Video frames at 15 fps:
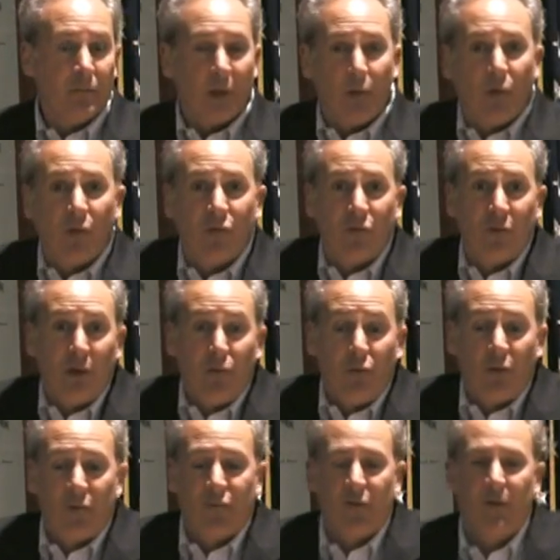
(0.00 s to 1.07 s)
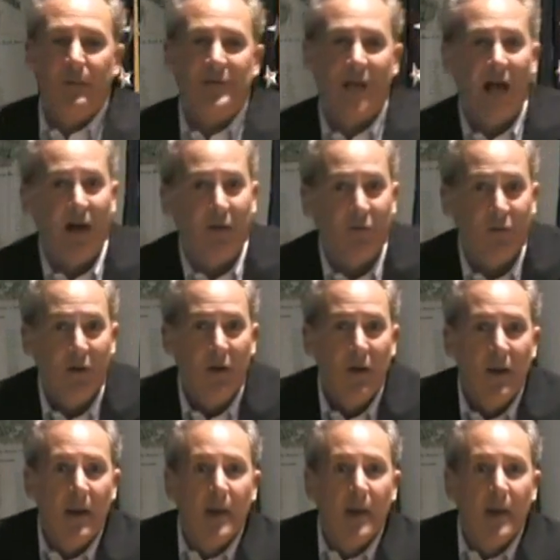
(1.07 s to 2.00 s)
They'd work for themselves.